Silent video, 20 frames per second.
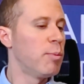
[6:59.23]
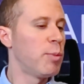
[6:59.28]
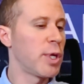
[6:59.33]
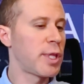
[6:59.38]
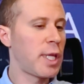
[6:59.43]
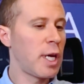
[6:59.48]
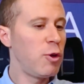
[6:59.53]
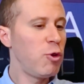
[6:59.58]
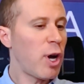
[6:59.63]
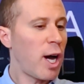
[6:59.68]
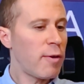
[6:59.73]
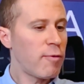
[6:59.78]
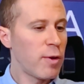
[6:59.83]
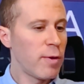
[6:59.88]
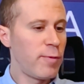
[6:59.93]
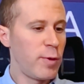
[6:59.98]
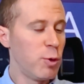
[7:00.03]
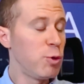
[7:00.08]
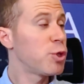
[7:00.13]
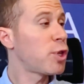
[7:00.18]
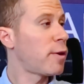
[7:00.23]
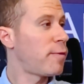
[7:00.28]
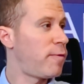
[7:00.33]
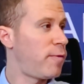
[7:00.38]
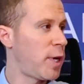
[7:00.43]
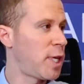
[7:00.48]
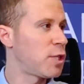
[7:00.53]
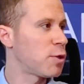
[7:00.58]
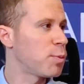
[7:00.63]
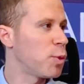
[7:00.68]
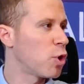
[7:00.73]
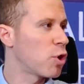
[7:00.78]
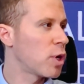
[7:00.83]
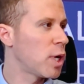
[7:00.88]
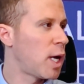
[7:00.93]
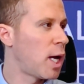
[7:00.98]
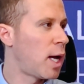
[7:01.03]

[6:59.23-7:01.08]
But then you have reviews on Facebook,